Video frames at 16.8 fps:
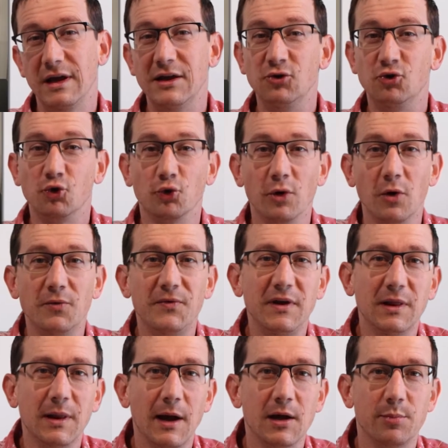and
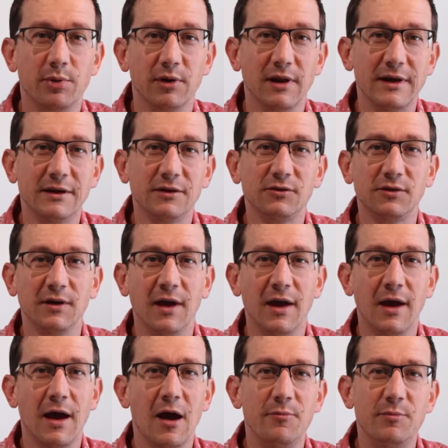trophy-like plants
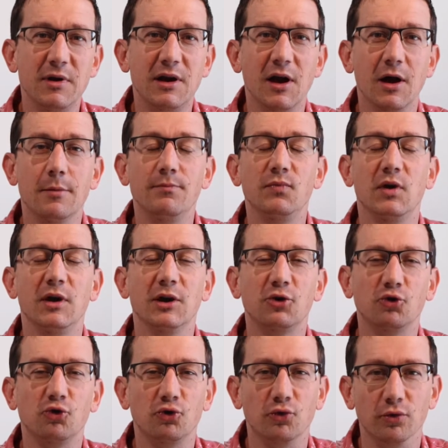have become
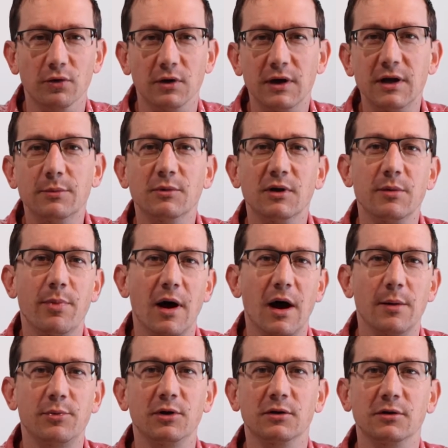extremely
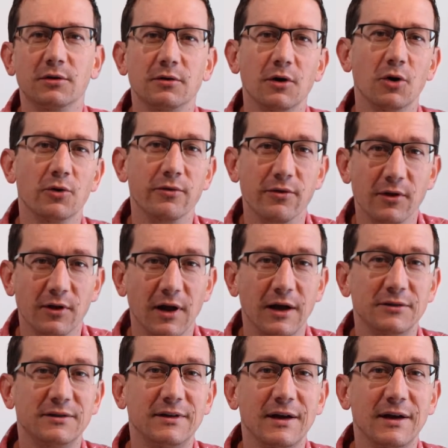popular over the last